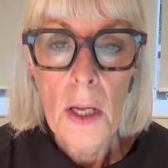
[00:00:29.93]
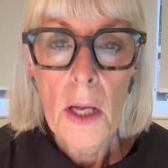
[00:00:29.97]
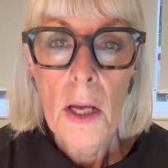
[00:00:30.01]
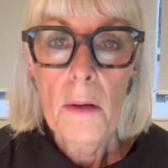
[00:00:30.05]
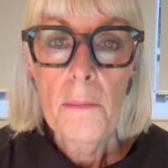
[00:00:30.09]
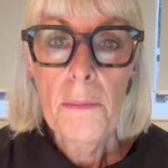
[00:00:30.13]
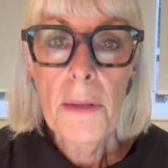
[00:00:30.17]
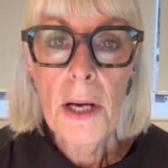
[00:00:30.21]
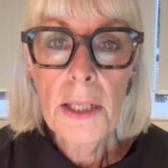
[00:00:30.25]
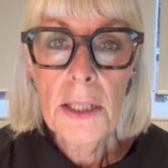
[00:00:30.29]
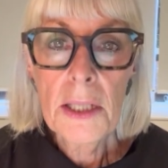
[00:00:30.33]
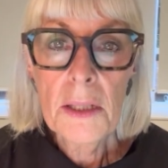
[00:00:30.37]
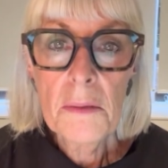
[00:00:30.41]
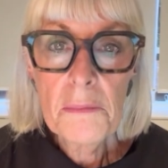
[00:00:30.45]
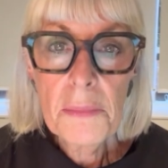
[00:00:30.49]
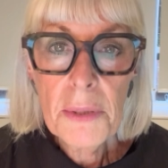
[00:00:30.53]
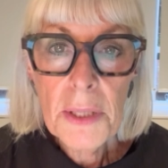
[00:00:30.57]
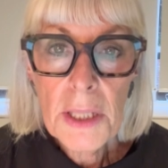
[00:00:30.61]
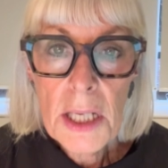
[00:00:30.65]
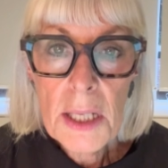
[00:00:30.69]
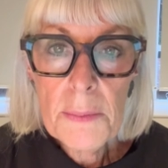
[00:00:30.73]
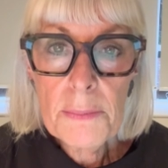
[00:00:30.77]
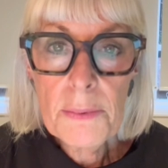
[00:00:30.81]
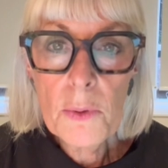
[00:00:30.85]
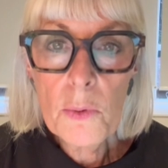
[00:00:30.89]
But in
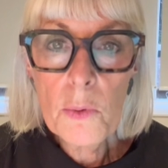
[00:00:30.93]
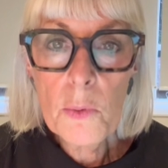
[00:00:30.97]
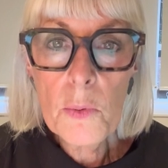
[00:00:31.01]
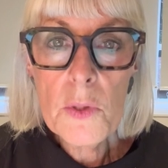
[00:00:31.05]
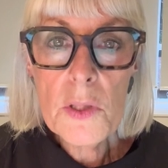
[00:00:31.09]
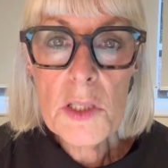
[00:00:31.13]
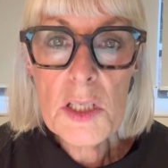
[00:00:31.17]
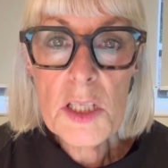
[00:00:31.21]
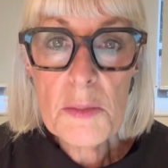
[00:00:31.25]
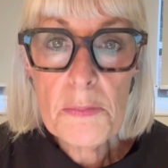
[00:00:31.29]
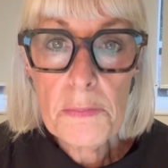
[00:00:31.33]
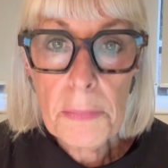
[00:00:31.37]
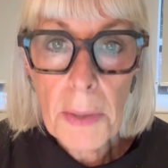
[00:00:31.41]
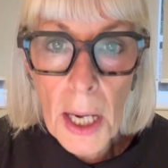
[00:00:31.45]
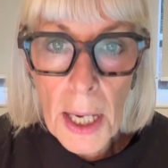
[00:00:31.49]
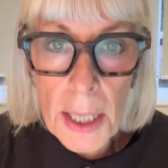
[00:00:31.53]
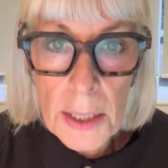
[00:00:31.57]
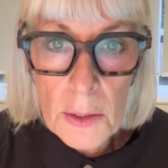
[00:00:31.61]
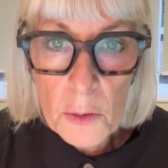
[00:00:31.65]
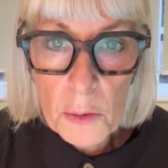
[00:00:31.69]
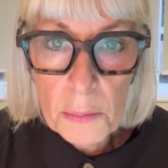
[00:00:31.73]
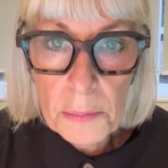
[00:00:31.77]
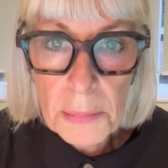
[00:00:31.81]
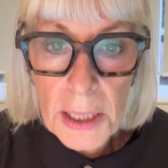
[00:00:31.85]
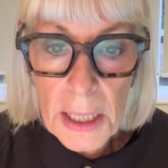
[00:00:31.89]
people with
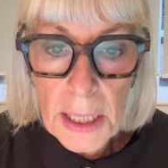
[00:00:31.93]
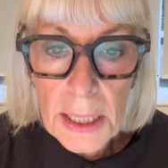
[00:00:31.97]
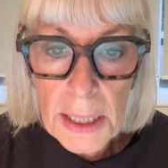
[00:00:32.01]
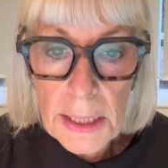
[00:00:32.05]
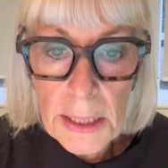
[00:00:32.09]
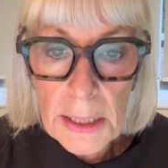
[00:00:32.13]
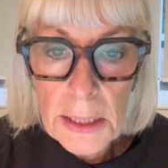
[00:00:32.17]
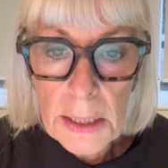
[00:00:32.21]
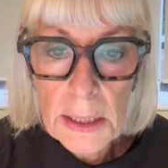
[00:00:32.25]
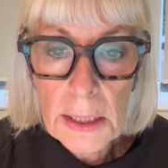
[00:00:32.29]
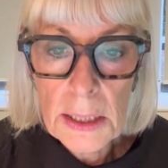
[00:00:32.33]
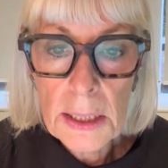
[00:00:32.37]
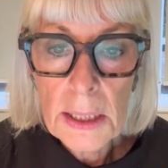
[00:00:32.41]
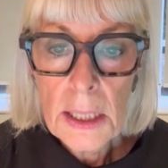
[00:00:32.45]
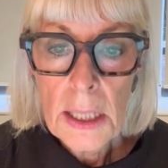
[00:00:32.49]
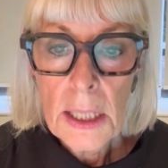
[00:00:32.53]
spinal pain,